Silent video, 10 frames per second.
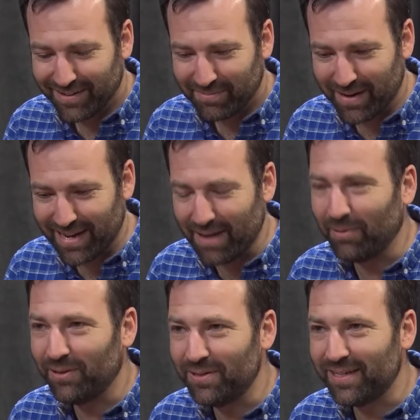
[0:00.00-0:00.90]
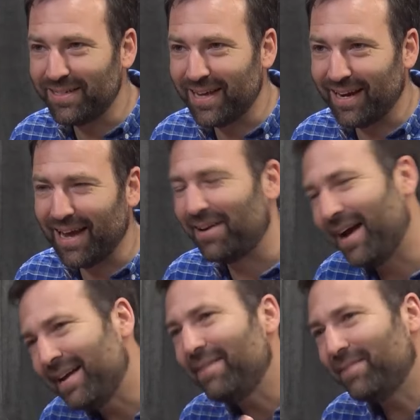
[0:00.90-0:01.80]
my cable news intake. I don't know.
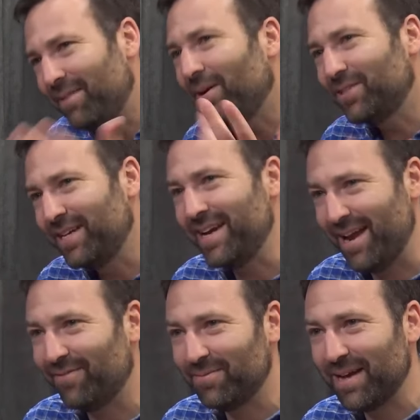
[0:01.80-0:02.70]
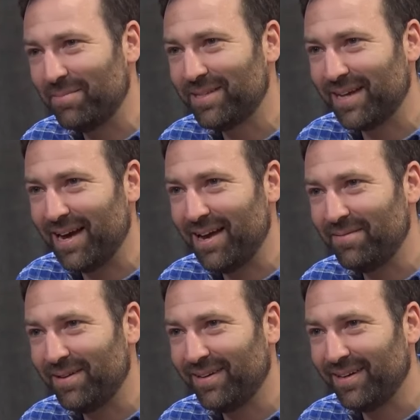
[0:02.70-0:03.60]
I, I, I watch CNN from time to
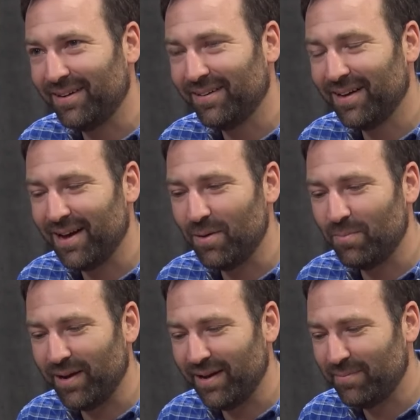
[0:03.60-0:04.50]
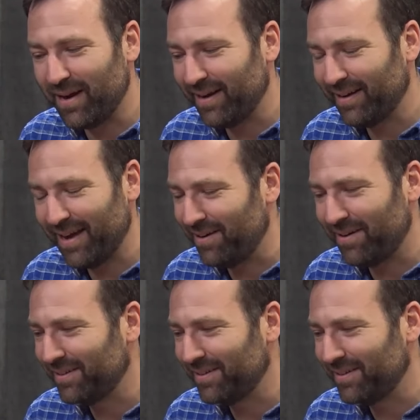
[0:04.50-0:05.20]
time, and you know, uh, but but I I don't know.